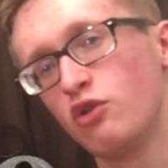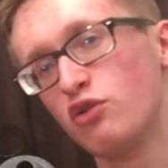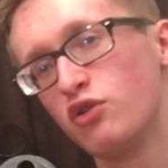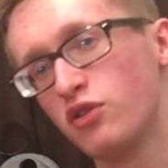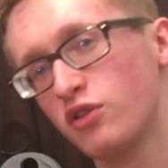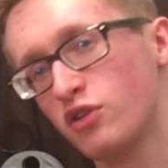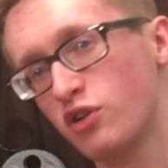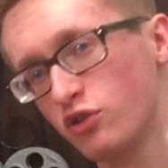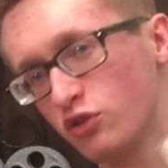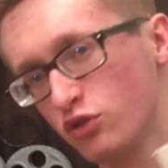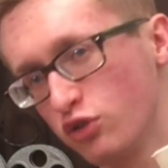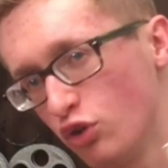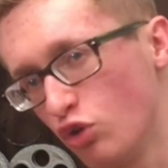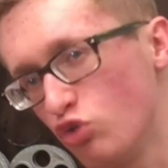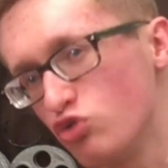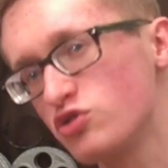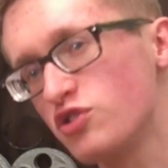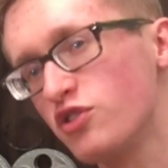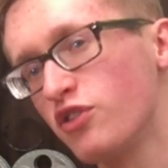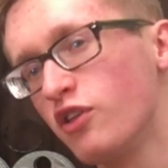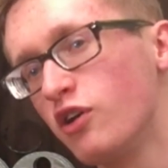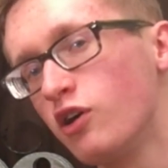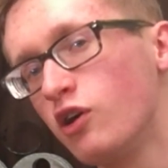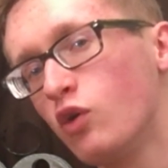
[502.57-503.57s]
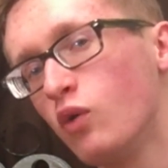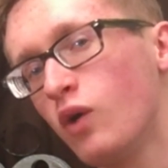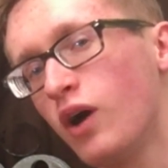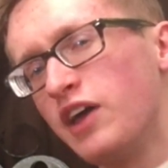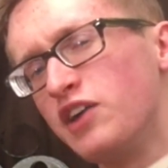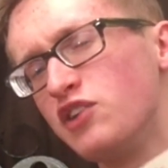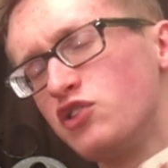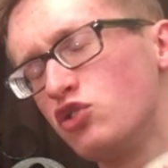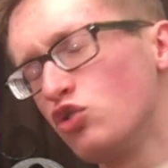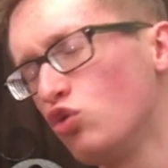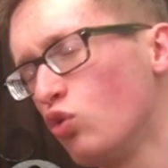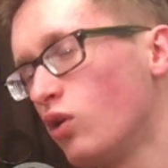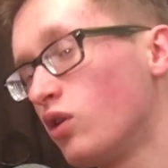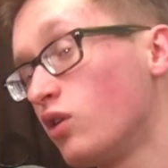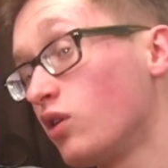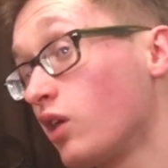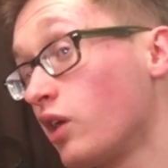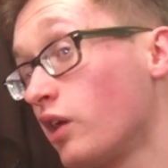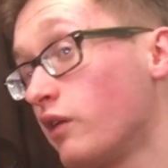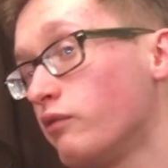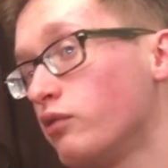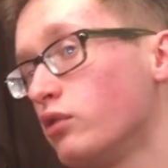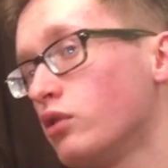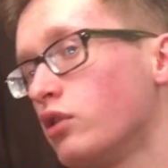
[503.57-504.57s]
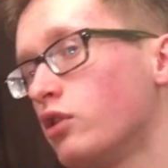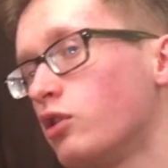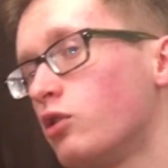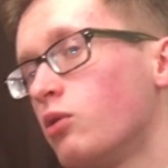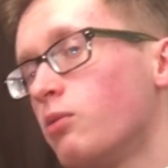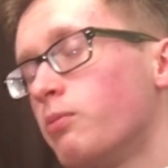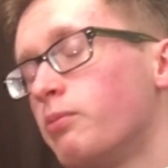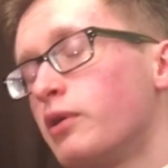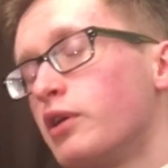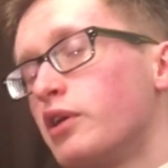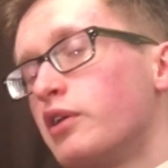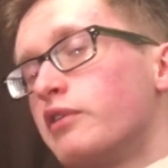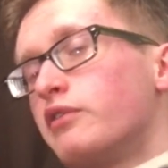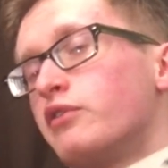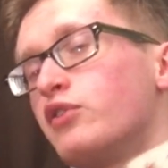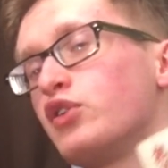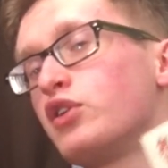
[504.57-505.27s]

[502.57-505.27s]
to the conclusion, though, I do want to give a little bit of a,